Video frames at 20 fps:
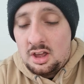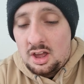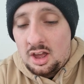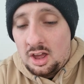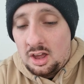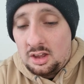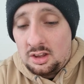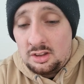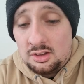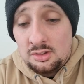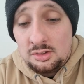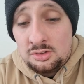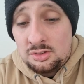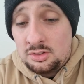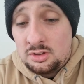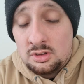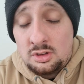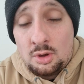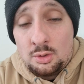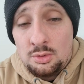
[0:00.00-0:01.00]
is
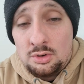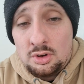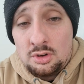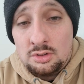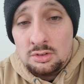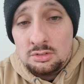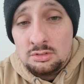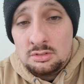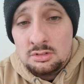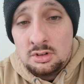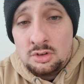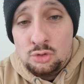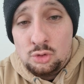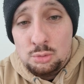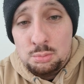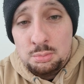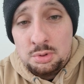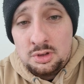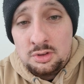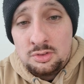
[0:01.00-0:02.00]
going on an
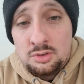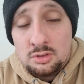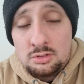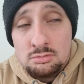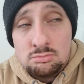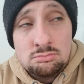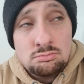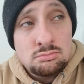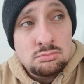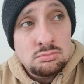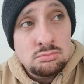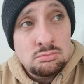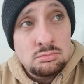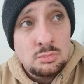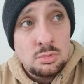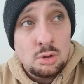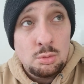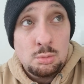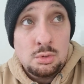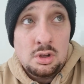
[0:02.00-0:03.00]
unbeaten,
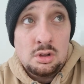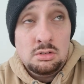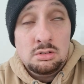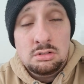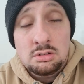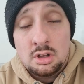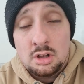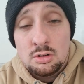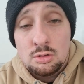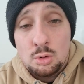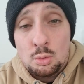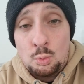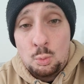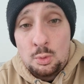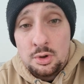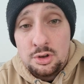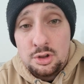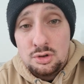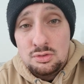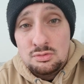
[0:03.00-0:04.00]
well, a
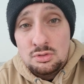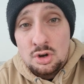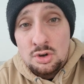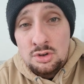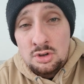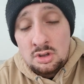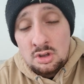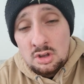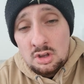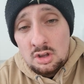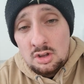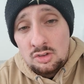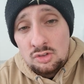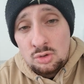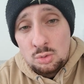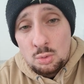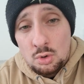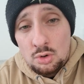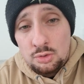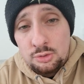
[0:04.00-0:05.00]
winning run
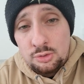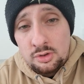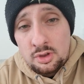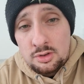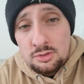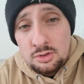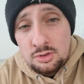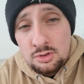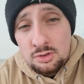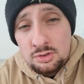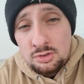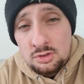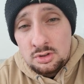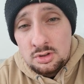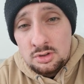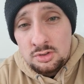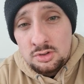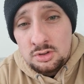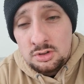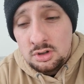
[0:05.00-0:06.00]
towards the end of the
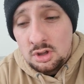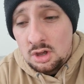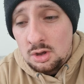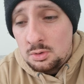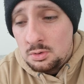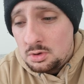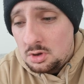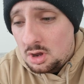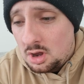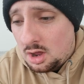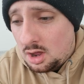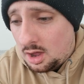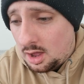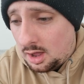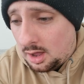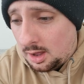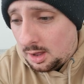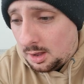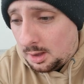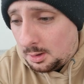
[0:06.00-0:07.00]
season now.
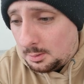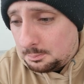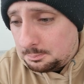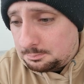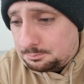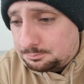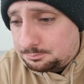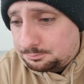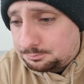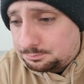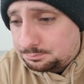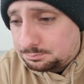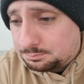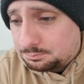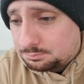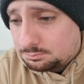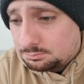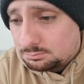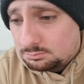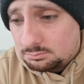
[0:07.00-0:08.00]

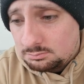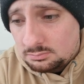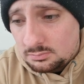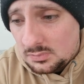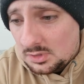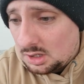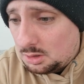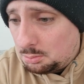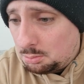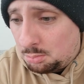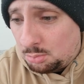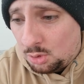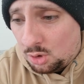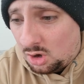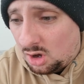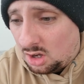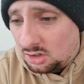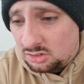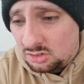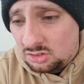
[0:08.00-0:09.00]

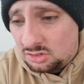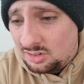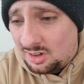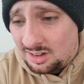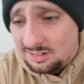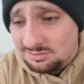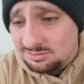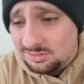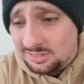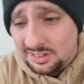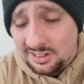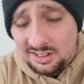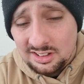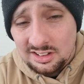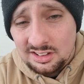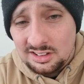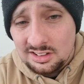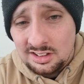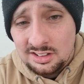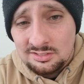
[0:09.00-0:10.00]
But I
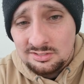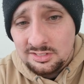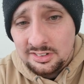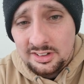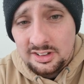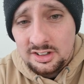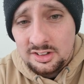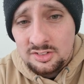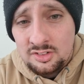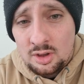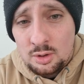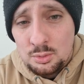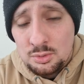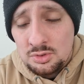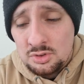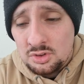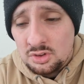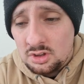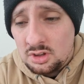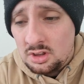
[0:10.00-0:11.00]
really don't
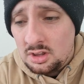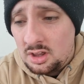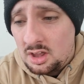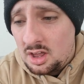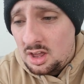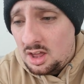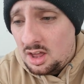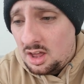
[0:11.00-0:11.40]
see it.